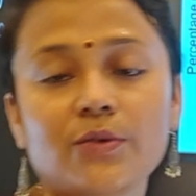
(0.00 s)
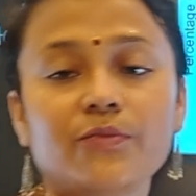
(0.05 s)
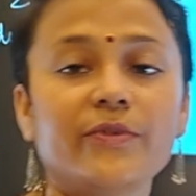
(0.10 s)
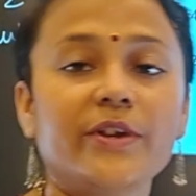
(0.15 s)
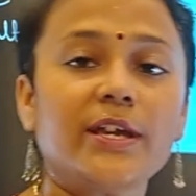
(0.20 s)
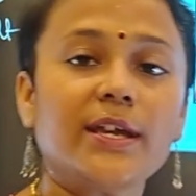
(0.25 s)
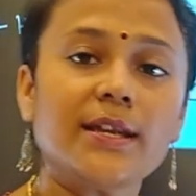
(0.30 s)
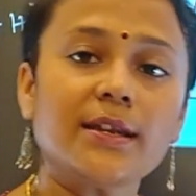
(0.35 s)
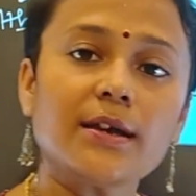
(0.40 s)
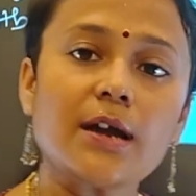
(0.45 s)

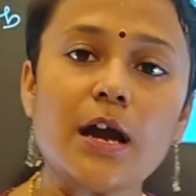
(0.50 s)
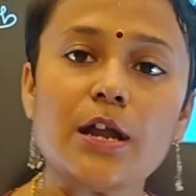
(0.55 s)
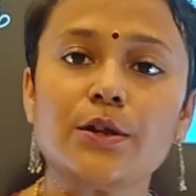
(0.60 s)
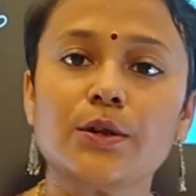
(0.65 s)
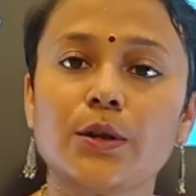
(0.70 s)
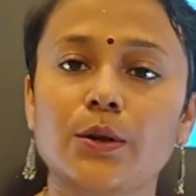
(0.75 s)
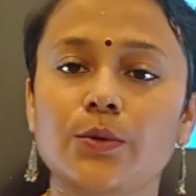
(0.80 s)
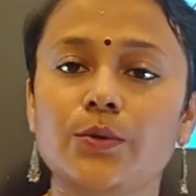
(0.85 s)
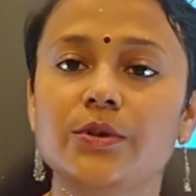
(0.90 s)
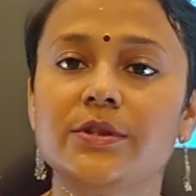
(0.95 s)
we can
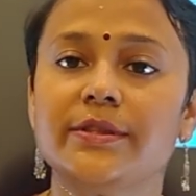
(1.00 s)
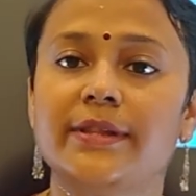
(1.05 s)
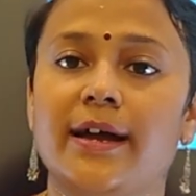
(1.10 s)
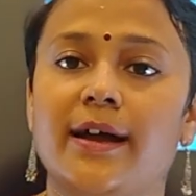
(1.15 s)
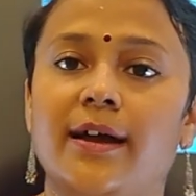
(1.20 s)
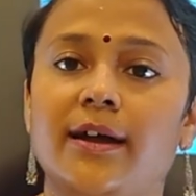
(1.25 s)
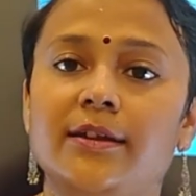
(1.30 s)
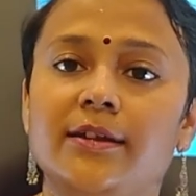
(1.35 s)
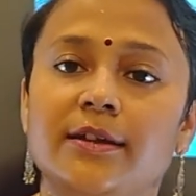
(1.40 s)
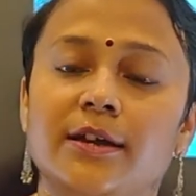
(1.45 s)
conclude
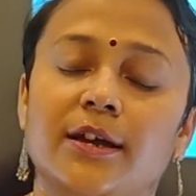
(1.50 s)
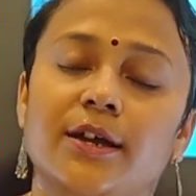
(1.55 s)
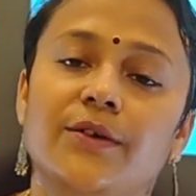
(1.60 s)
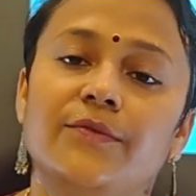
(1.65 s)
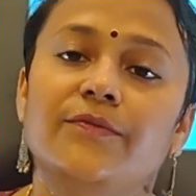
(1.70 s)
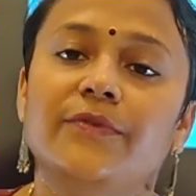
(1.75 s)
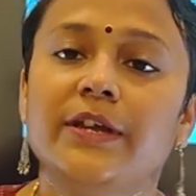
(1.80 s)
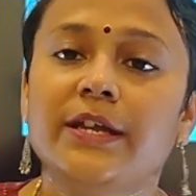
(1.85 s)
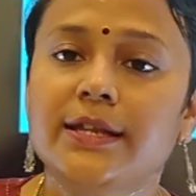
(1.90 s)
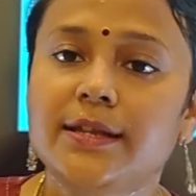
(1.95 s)
that
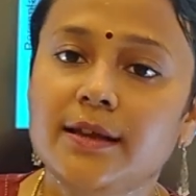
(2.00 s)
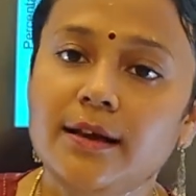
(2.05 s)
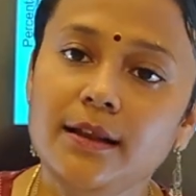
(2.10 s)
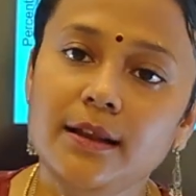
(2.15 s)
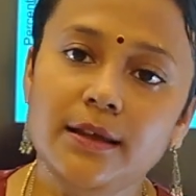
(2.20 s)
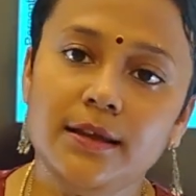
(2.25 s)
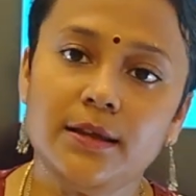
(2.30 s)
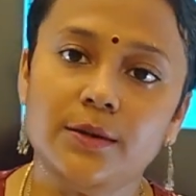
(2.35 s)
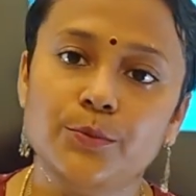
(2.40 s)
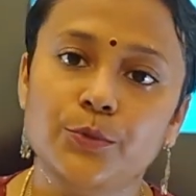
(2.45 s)
fetal
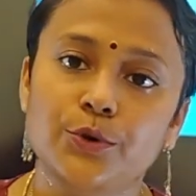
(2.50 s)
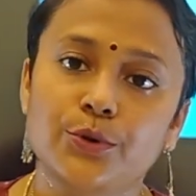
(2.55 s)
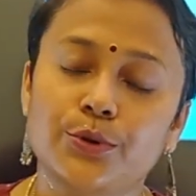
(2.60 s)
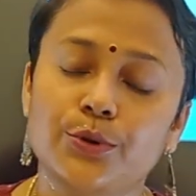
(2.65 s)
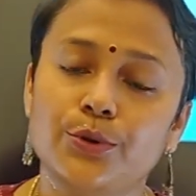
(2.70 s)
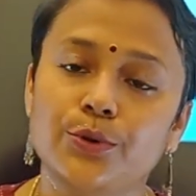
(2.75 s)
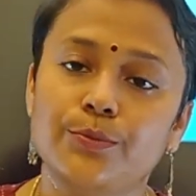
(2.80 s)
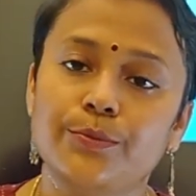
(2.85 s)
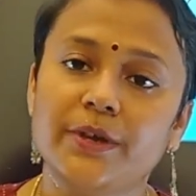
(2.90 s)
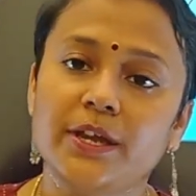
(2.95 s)

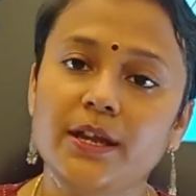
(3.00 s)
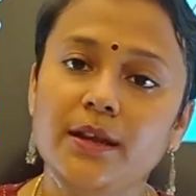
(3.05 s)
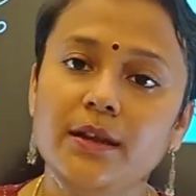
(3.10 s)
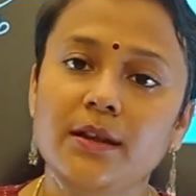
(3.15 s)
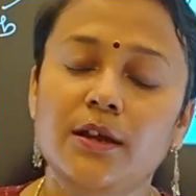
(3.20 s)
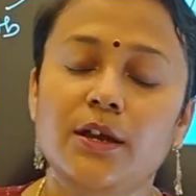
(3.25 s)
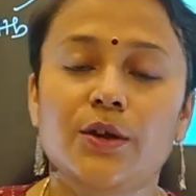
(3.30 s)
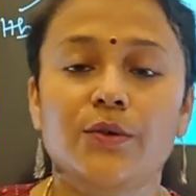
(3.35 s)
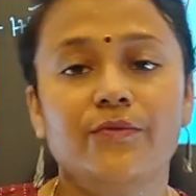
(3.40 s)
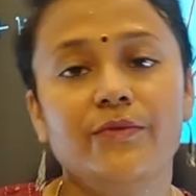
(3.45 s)
hemoglobin
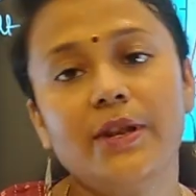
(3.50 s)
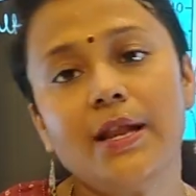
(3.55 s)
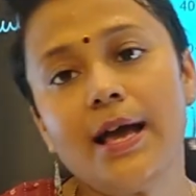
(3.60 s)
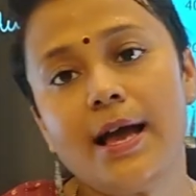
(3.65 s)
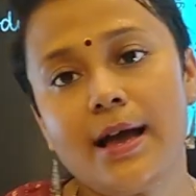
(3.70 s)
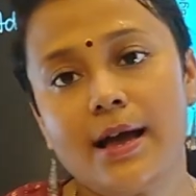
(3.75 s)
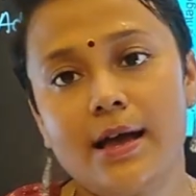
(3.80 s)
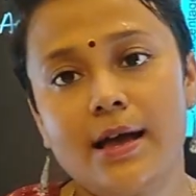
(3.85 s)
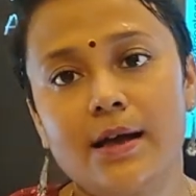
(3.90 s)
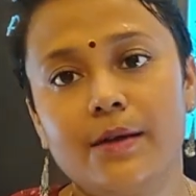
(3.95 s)
will
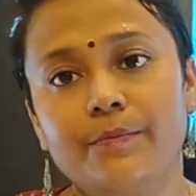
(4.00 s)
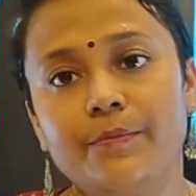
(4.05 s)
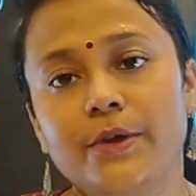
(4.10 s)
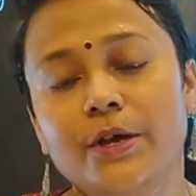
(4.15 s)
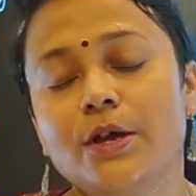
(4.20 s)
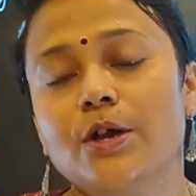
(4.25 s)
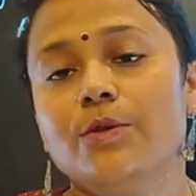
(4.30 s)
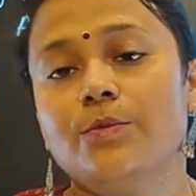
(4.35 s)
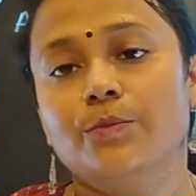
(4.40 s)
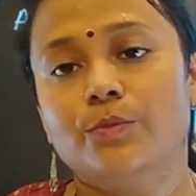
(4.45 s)
have
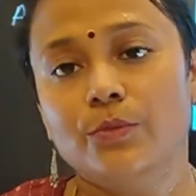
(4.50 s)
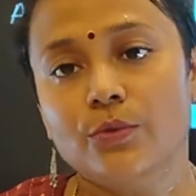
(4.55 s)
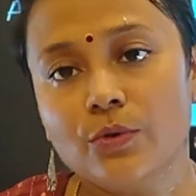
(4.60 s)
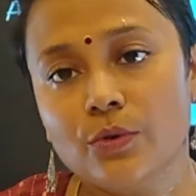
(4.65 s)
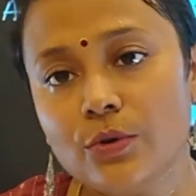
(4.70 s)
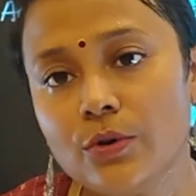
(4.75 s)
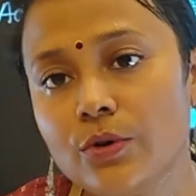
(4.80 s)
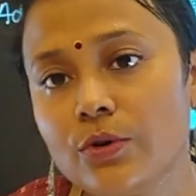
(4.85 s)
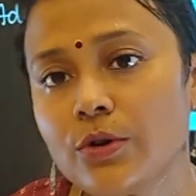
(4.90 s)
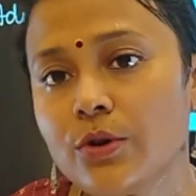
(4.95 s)

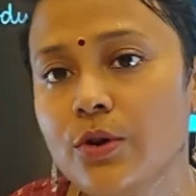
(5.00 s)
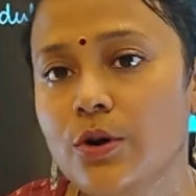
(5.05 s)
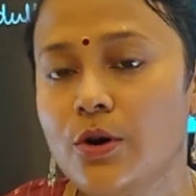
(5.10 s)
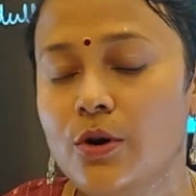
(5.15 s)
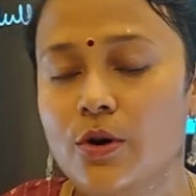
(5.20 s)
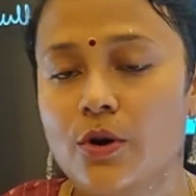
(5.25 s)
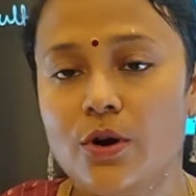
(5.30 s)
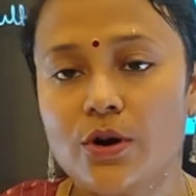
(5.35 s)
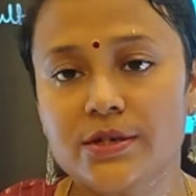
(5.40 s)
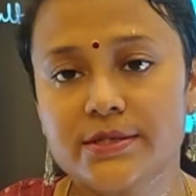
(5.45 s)
more
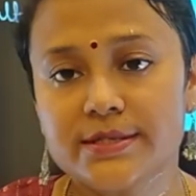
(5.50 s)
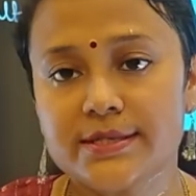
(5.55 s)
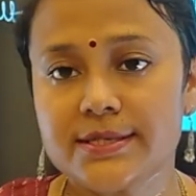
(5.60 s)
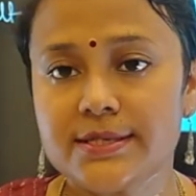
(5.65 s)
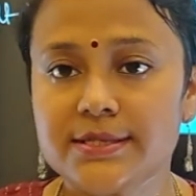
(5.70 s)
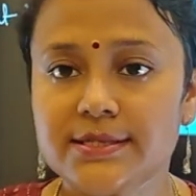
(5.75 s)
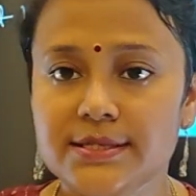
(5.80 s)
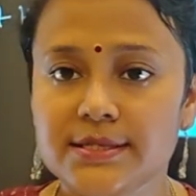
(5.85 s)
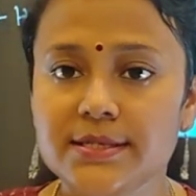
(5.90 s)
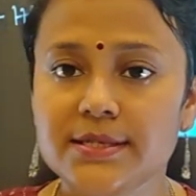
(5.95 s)

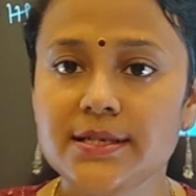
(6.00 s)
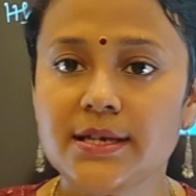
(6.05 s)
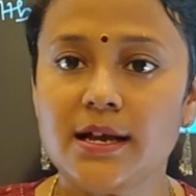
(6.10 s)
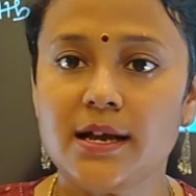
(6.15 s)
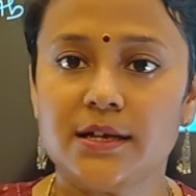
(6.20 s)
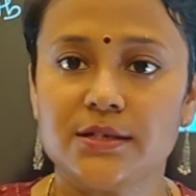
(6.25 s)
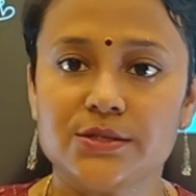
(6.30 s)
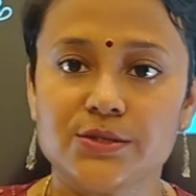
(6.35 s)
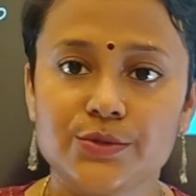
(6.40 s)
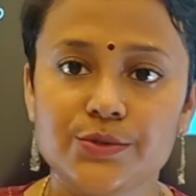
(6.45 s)
oxygen
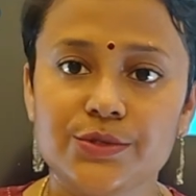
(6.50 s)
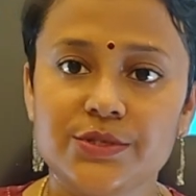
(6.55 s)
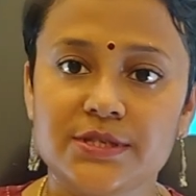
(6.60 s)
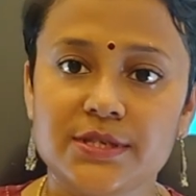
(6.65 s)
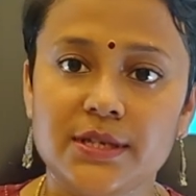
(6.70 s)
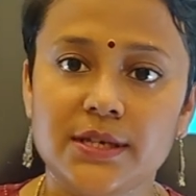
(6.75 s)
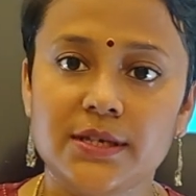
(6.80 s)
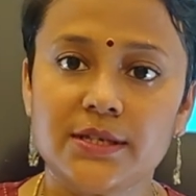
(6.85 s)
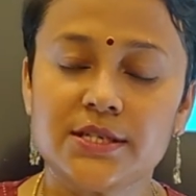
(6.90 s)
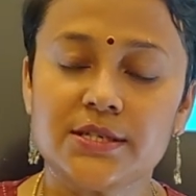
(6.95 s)

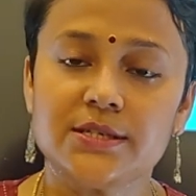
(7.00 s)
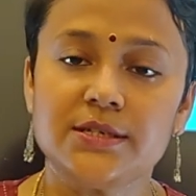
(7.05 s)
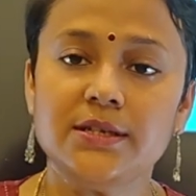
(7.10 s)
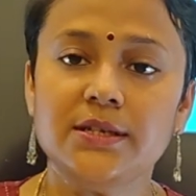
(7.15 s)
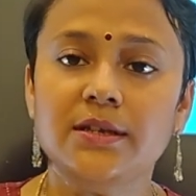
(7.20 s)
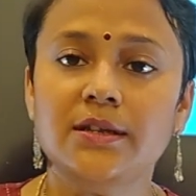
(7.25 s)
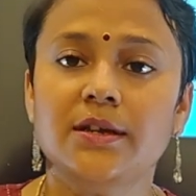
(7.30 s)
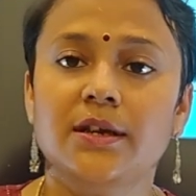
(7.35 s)
association